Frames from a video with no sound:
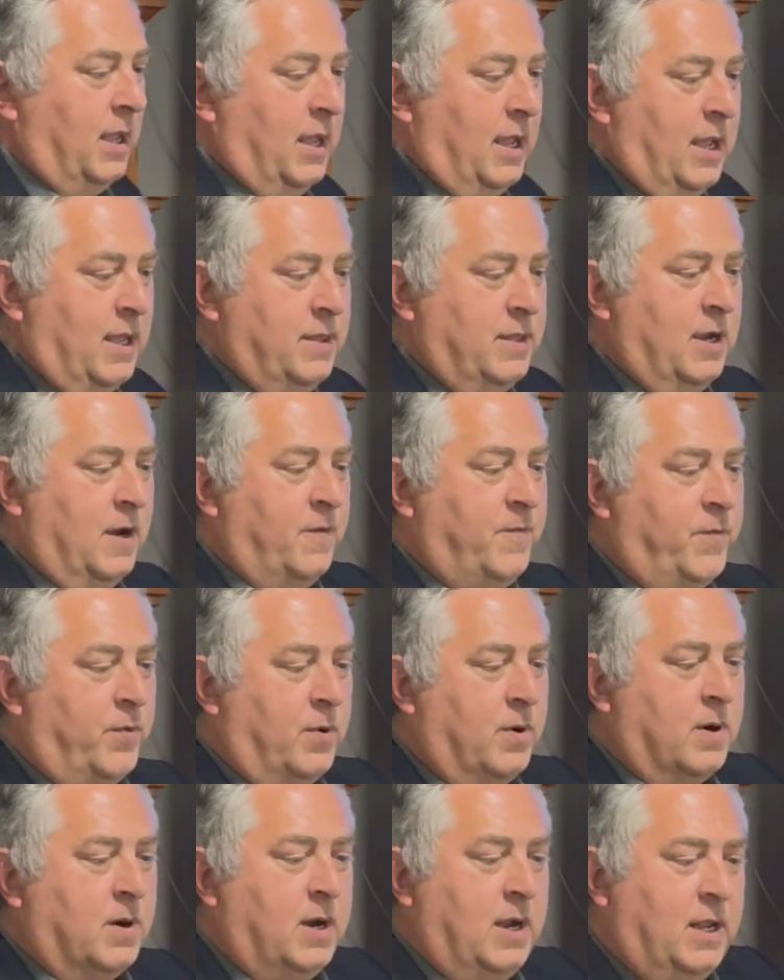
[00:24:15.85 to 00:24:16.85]
And
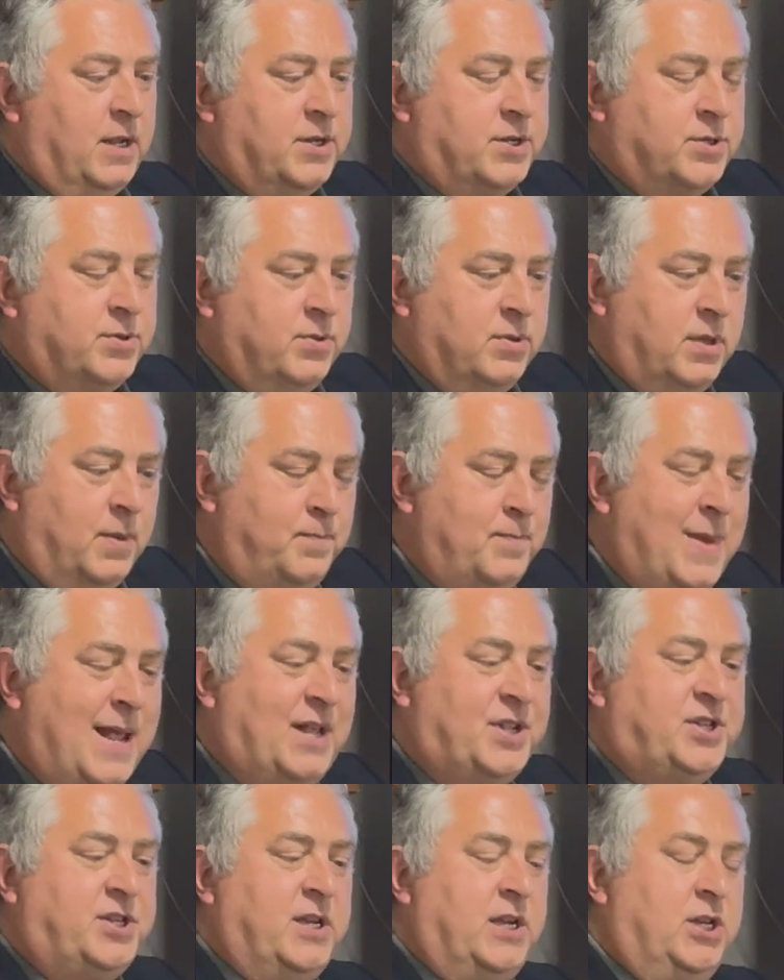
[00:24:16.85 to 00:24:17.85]
therefore, it's through the
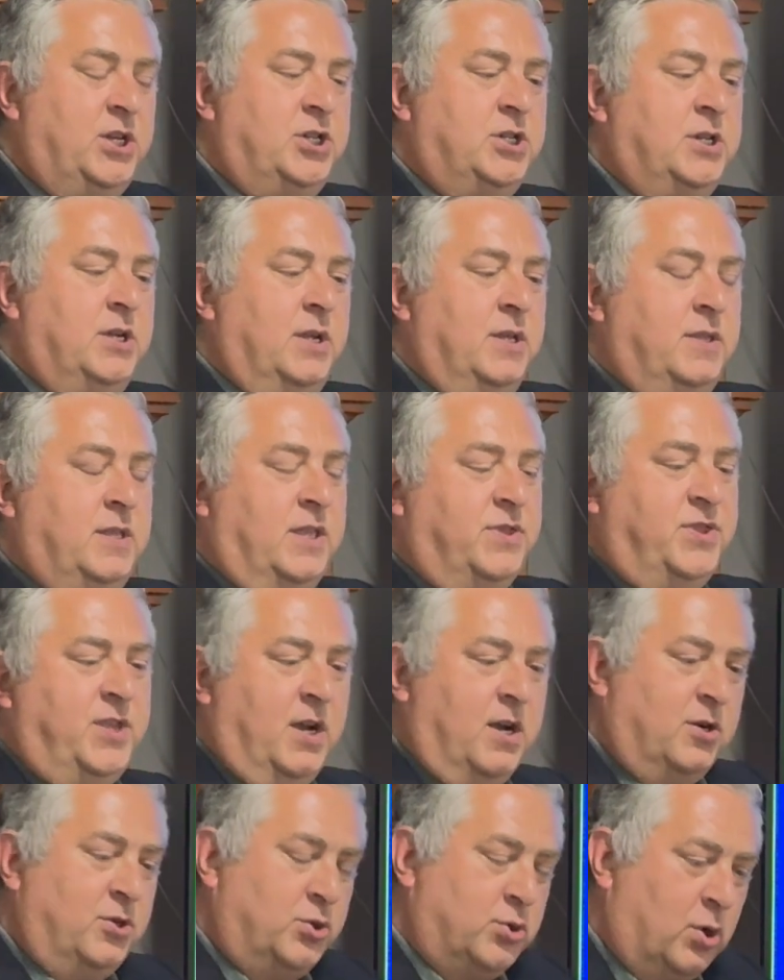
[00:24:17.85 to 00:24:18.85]
message that
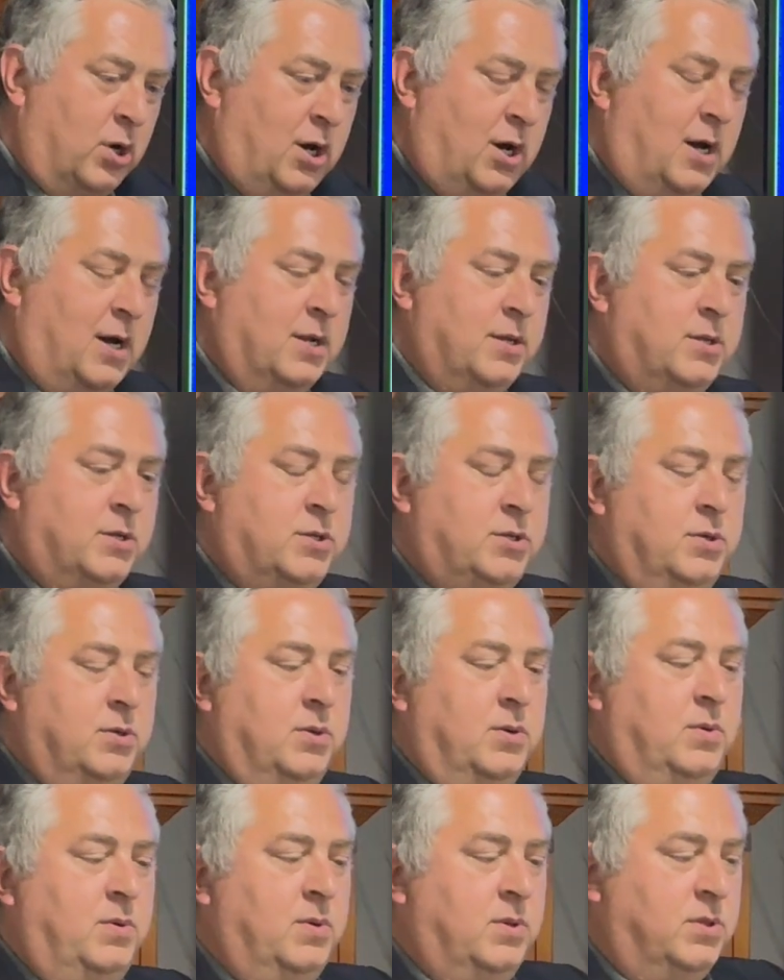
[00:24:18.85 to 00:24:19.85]
they're drawn
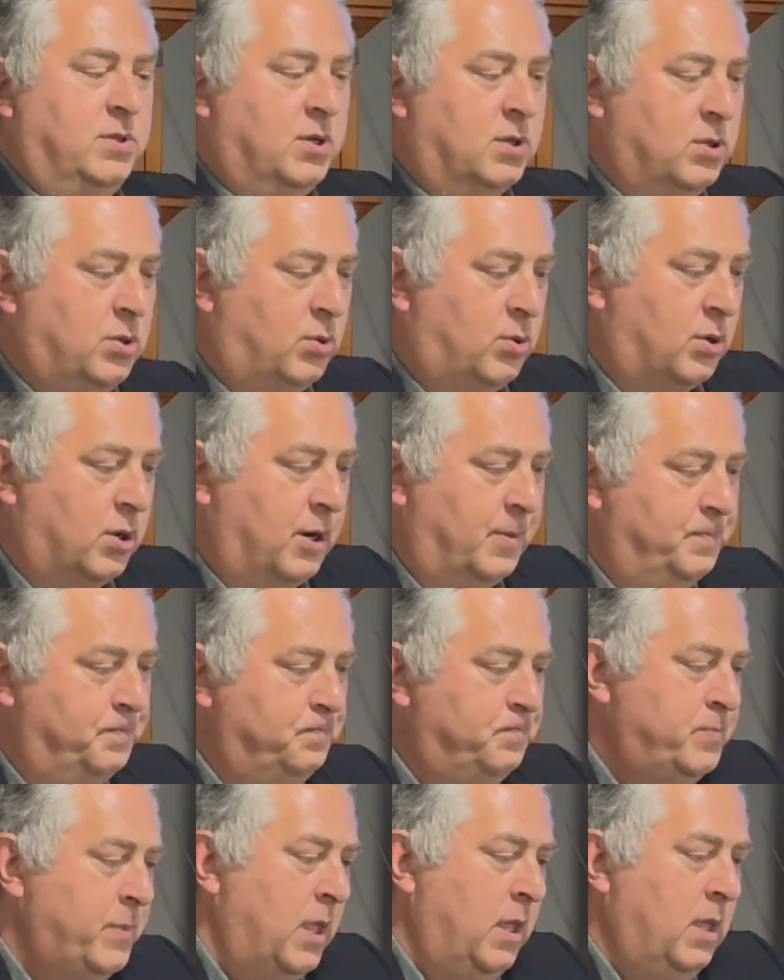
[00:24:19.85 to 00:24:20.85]
to the Lord.
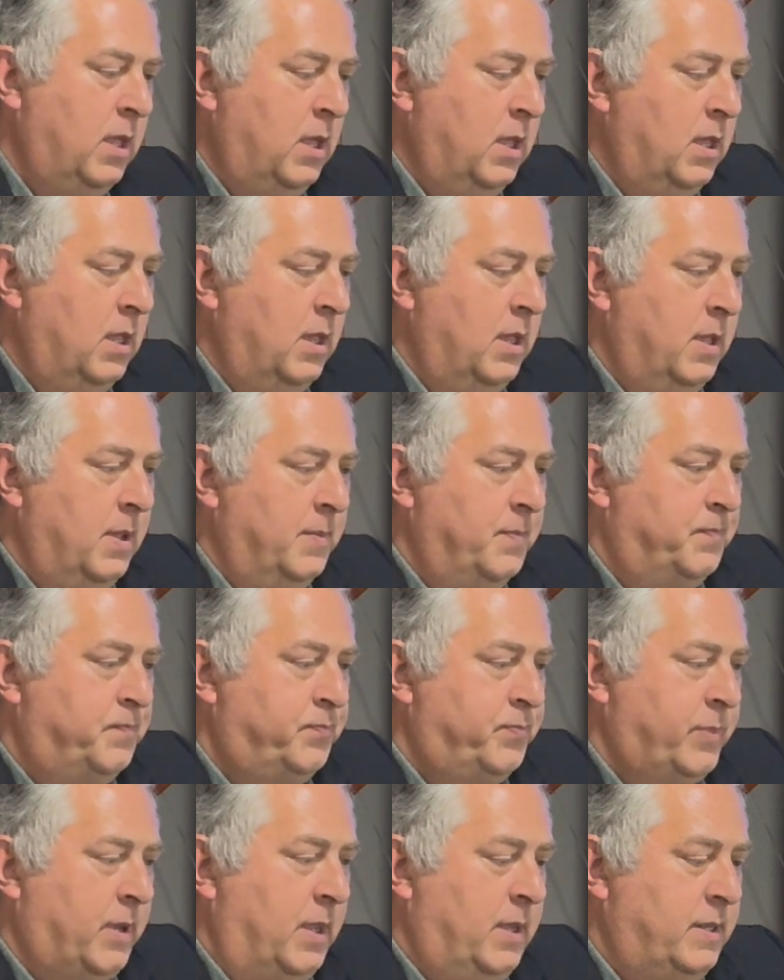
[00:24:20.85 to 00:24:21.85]

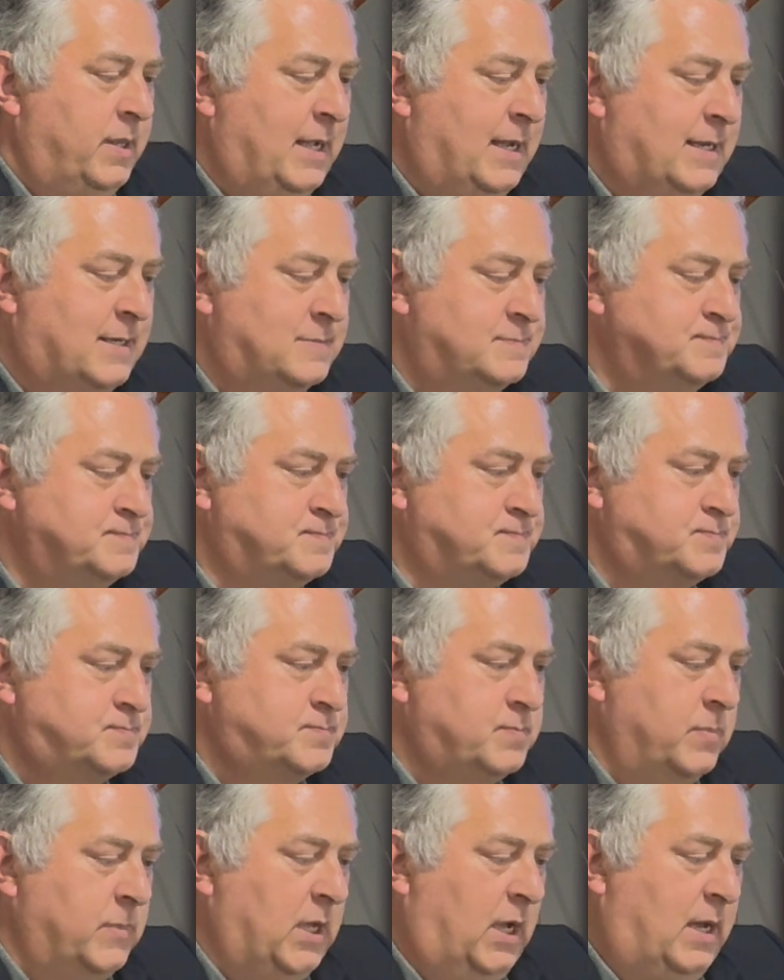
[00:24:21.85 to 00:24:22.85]
Now,
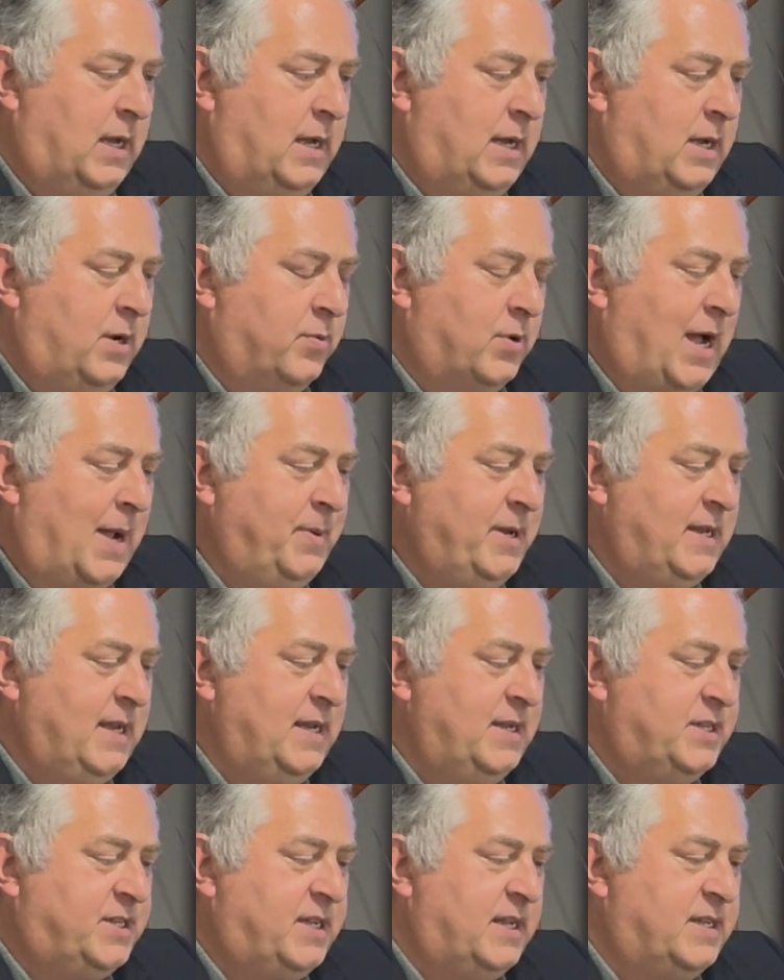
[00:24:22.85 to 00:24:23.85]
Robbie
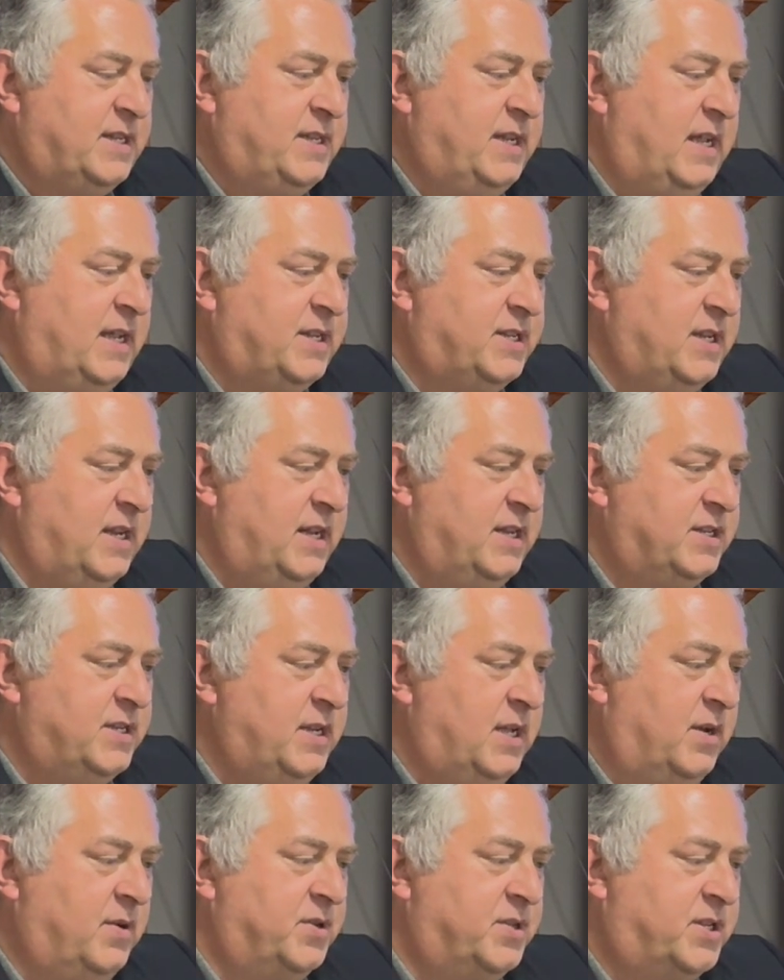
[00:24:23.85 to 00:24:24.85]
Dean says this in his
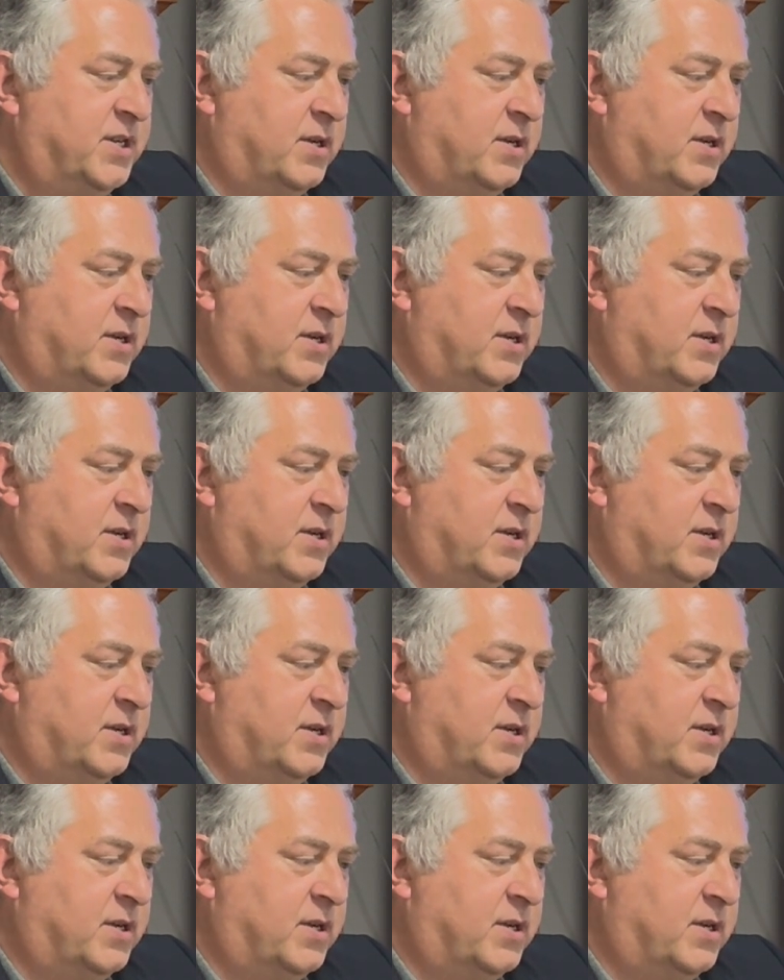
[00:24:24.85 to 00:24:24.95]
notes.